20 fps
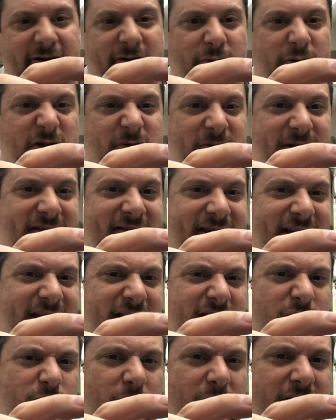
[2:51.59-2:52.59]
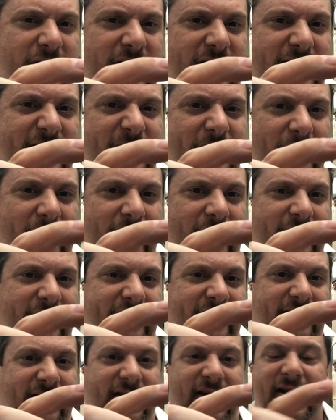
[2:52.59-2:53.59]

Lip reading: which means each one of these marks